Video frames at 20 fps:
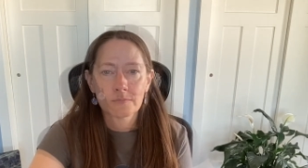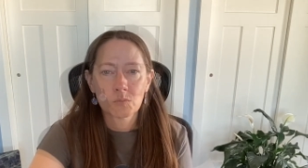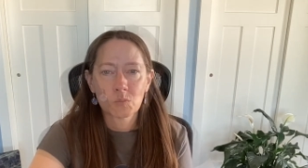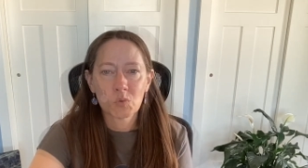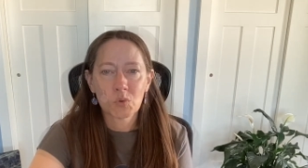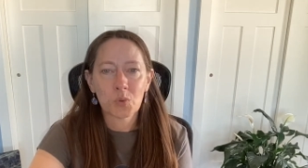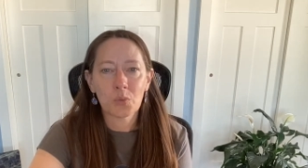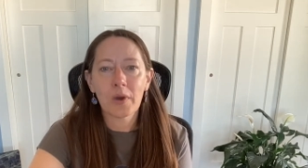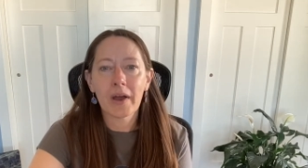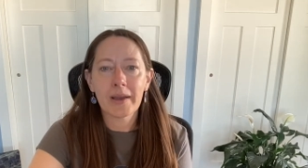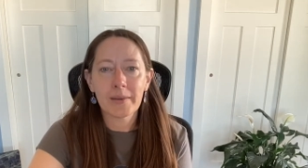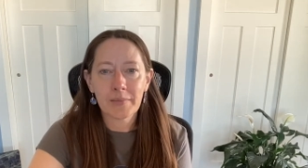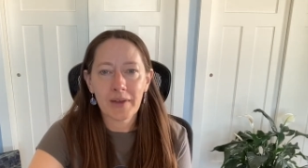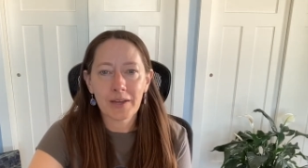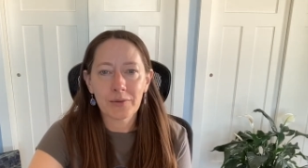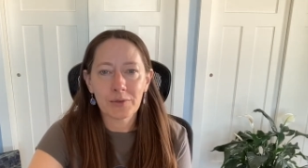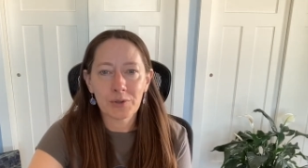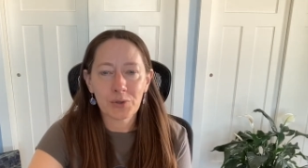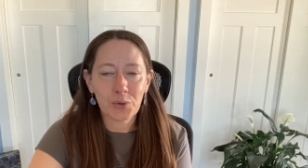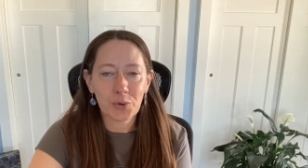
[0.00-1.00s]
So why am I
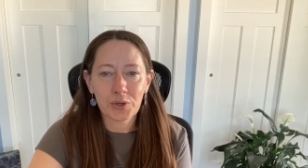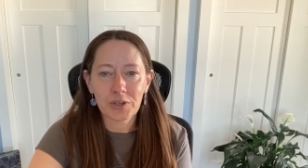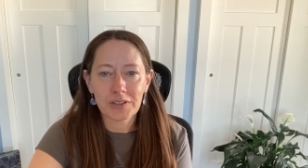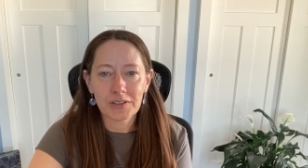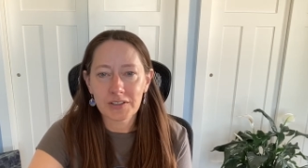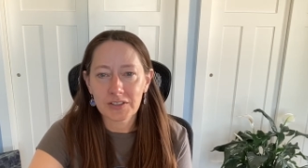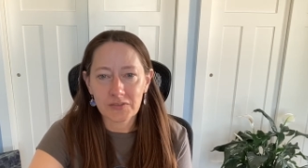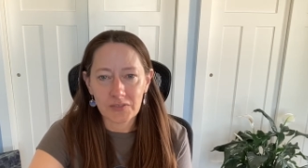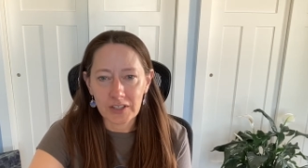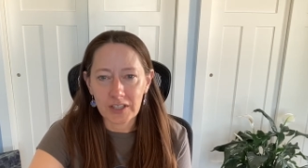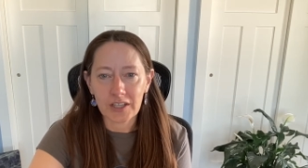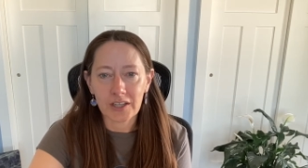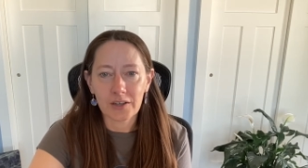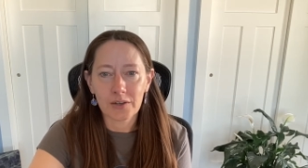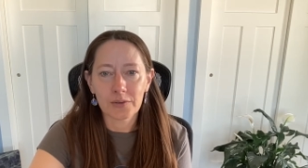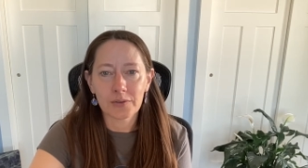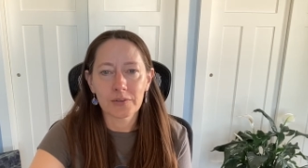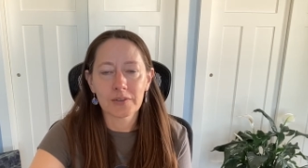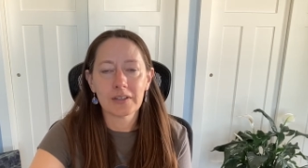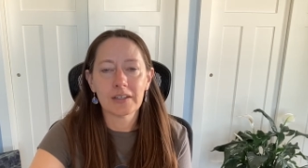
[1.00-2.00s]
recording this video?
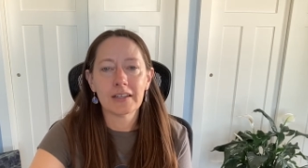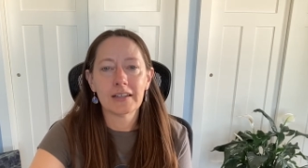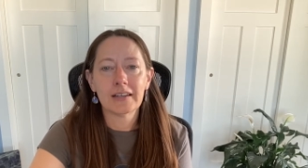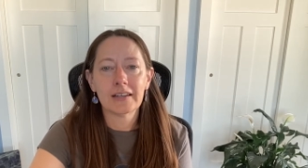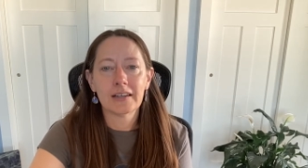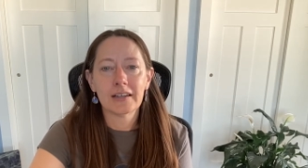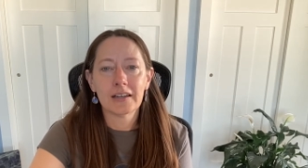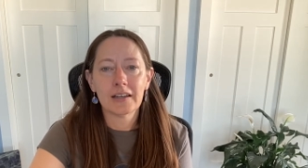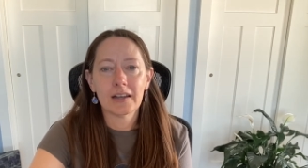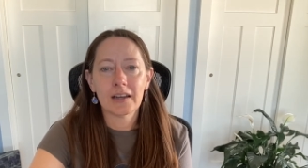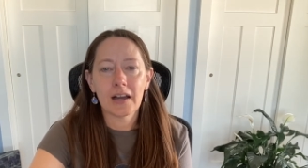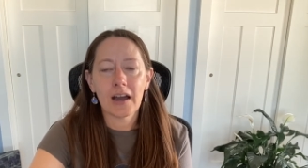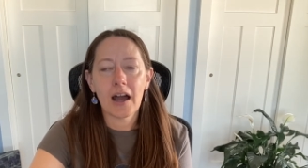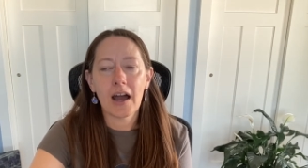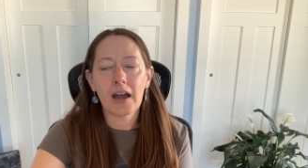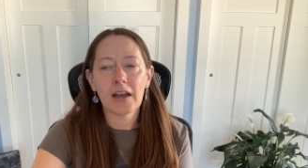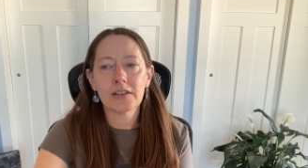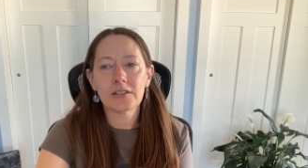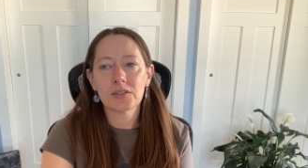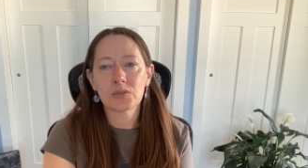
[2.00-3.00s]

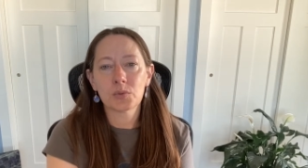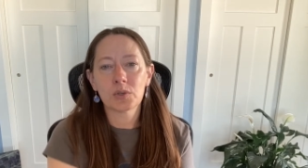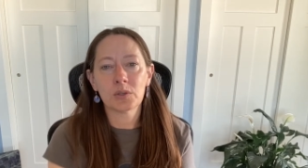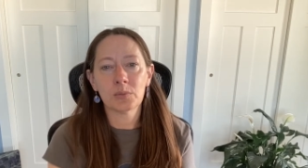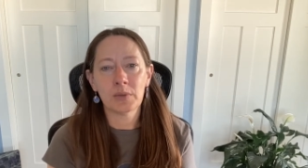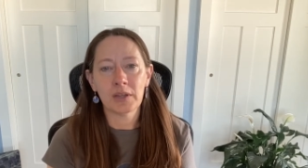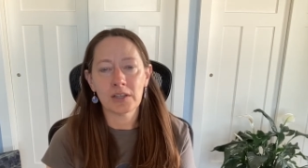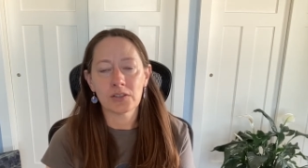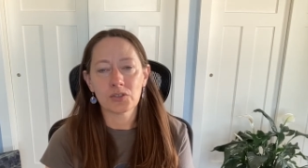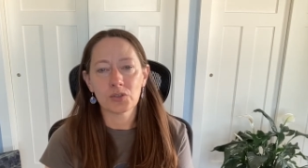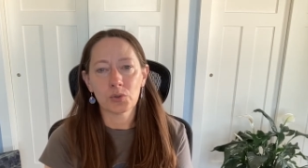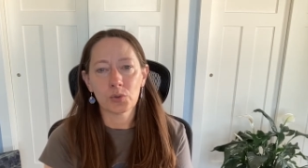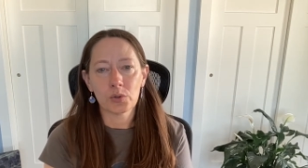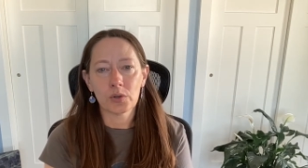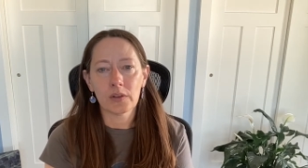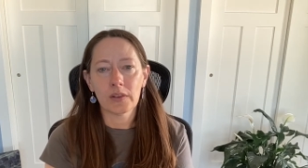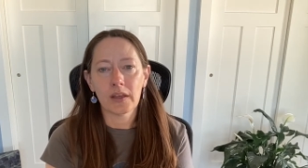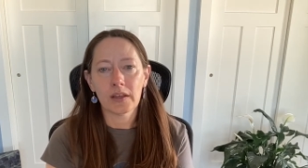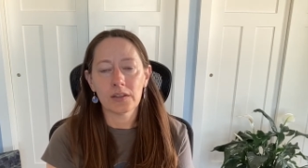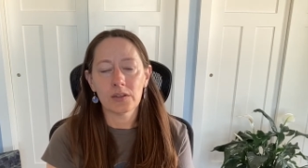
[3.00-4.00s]
I just want to make sure
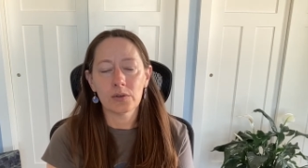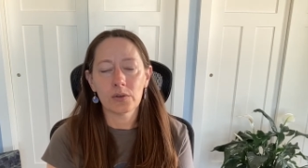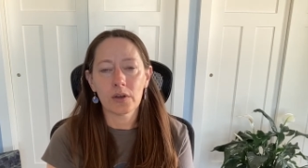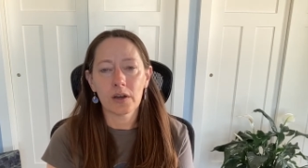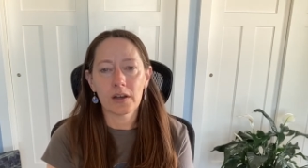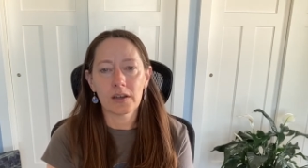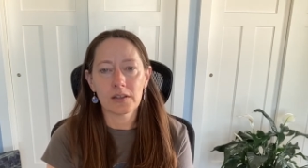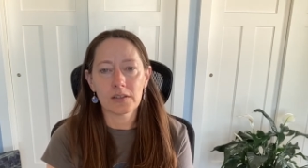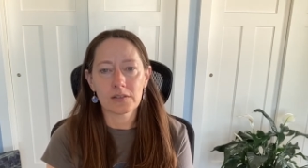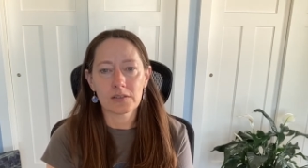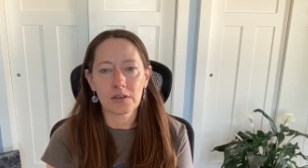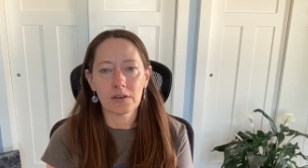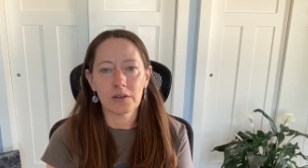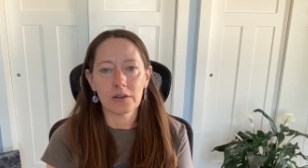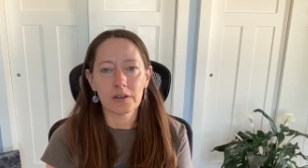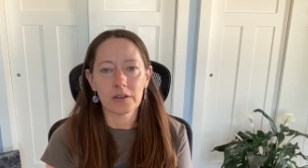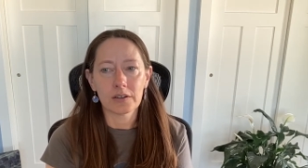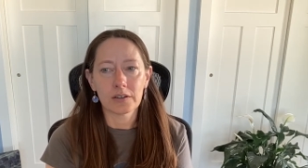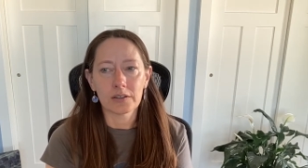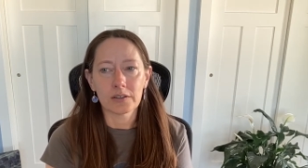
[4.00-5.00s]
that you guys
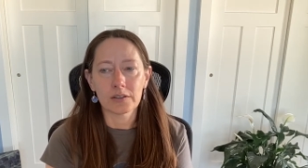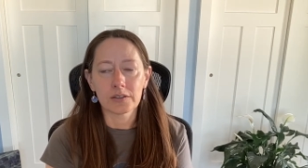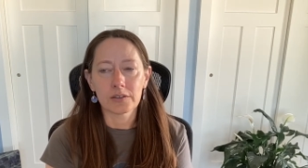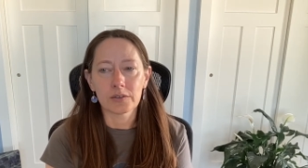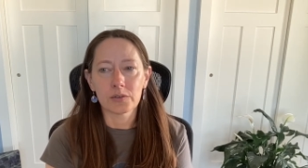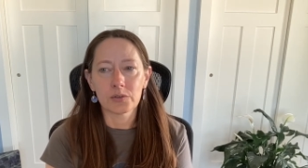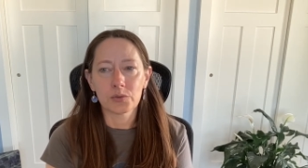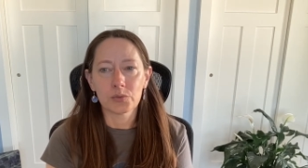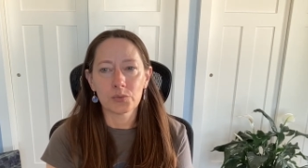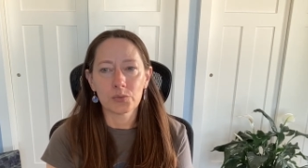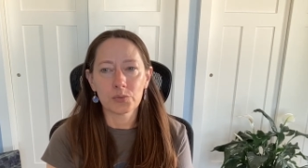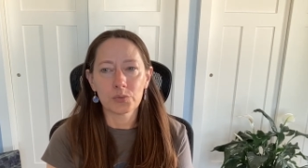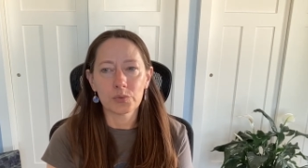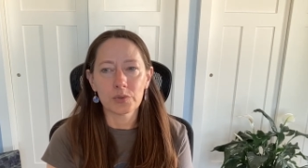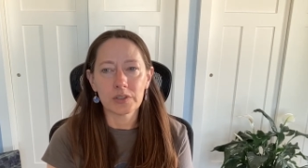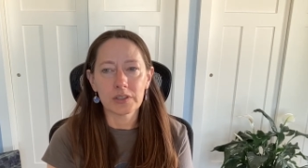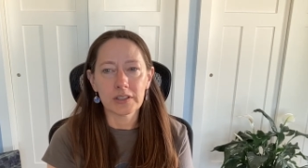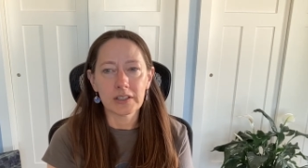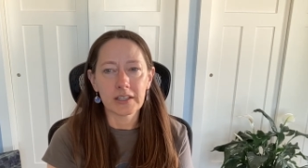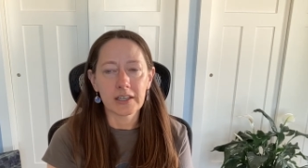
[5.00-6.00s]
are
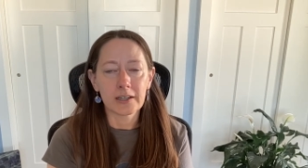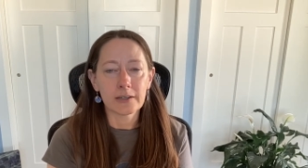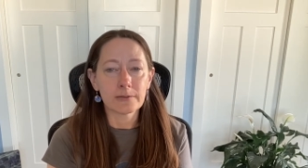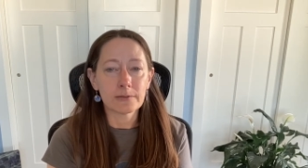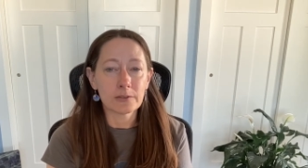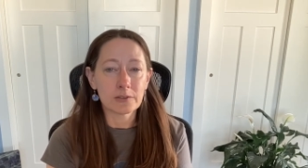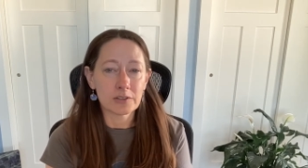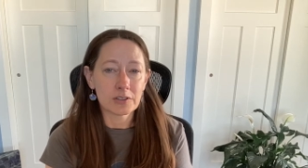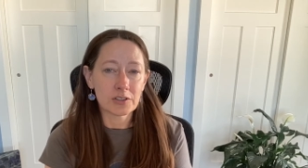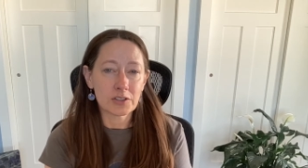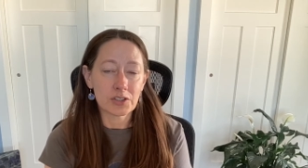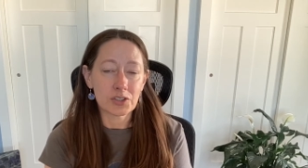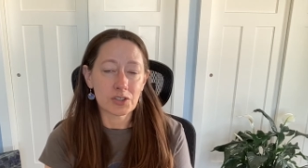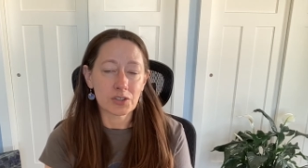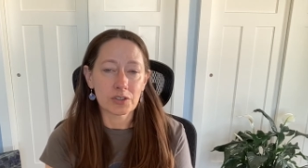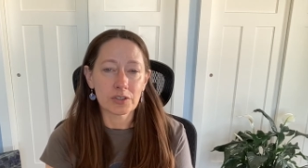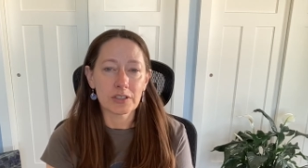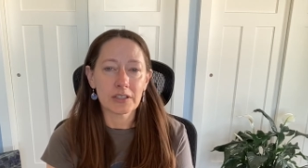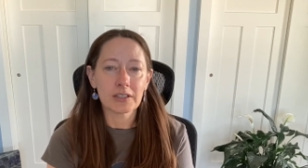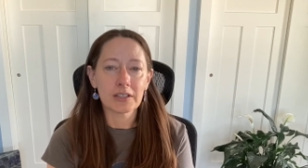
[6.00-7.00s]
really careful and
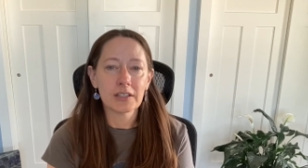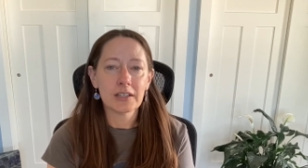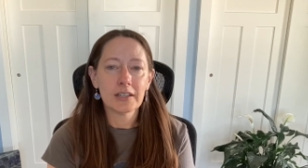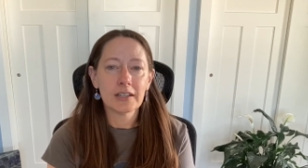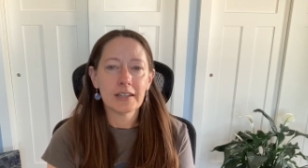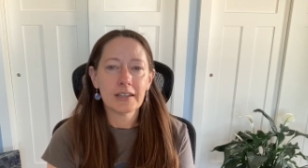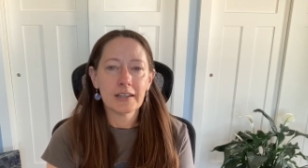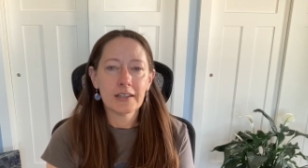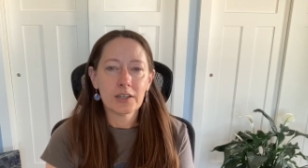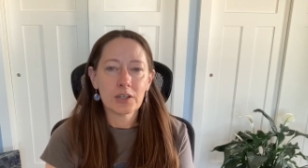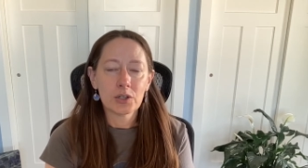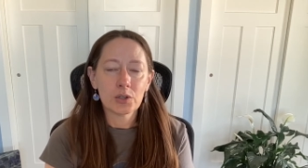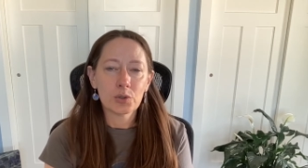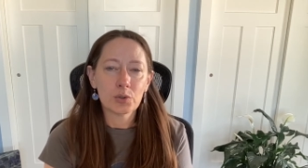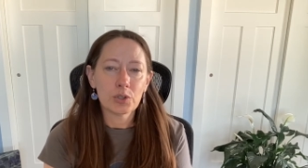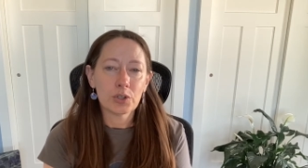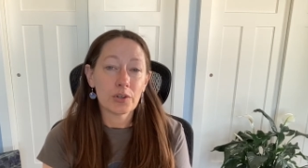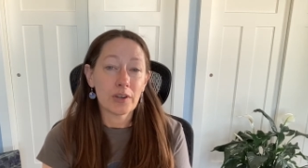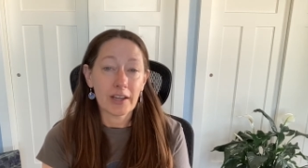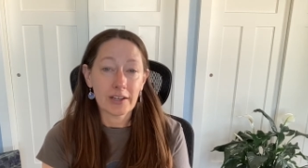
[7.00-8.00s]
discerning who
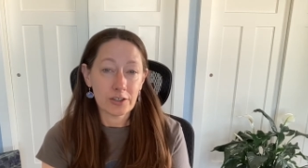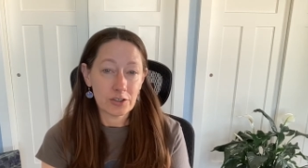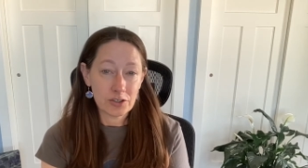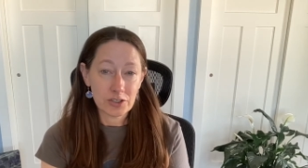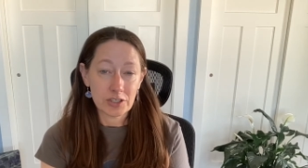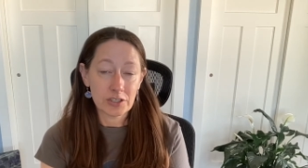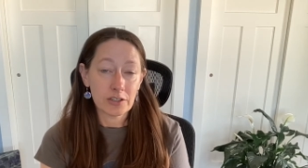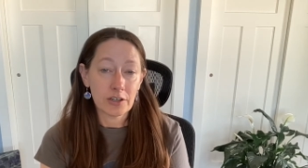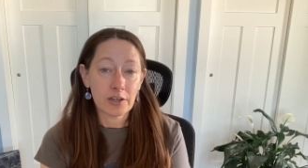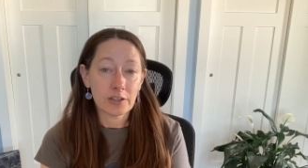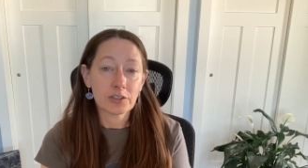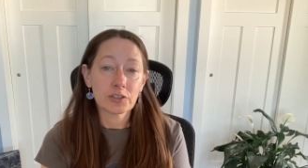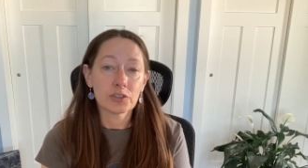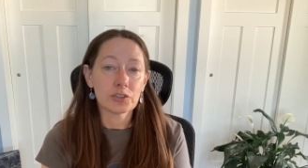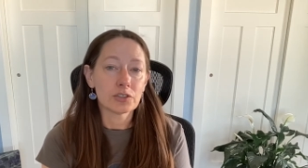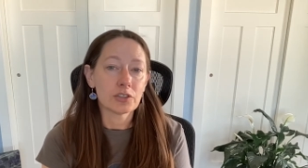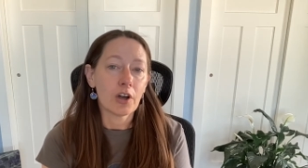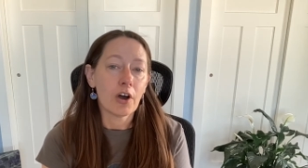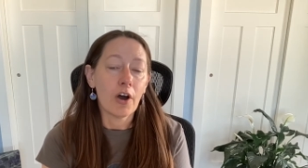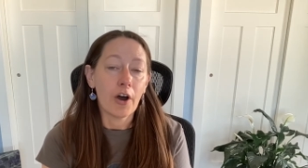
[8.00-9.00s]
your energy doctors
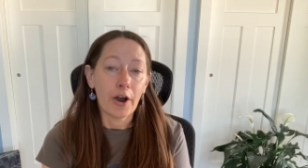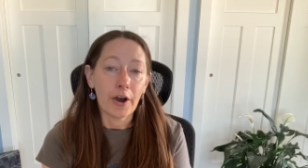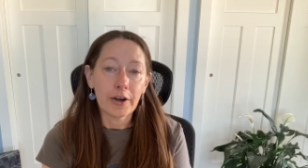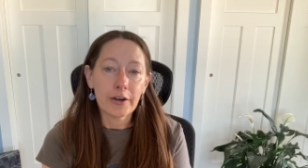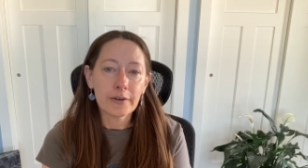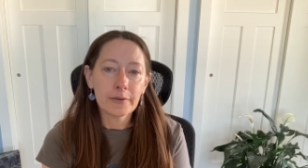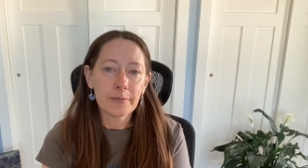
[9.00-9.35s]
are